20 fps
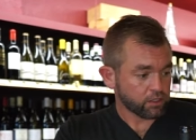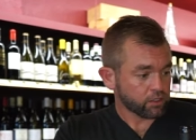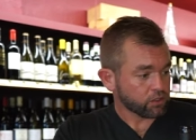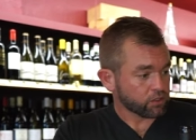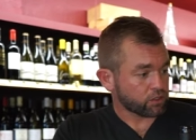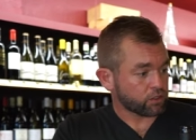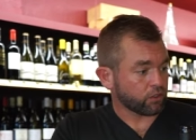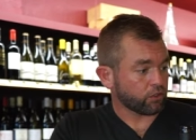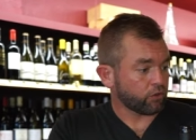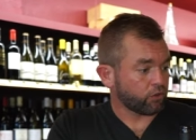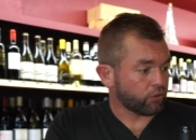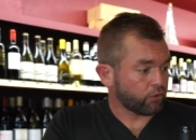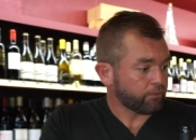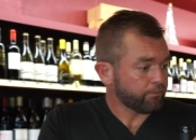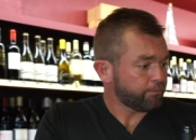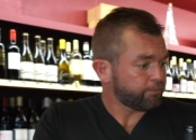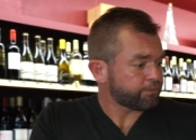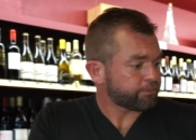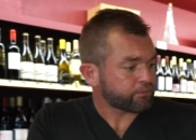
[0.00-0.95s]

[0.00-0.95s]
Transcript: So